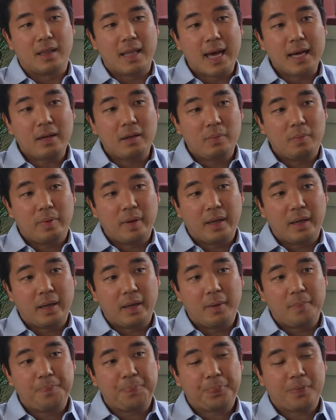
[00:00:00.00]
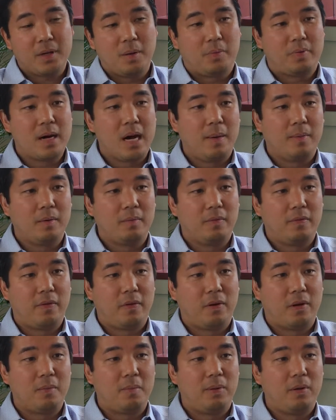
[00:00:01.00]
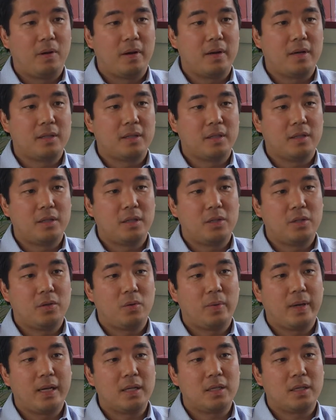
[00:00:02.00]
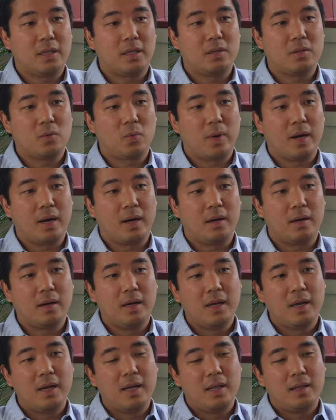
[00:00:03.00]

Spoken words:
That could be a problem for employers in situations where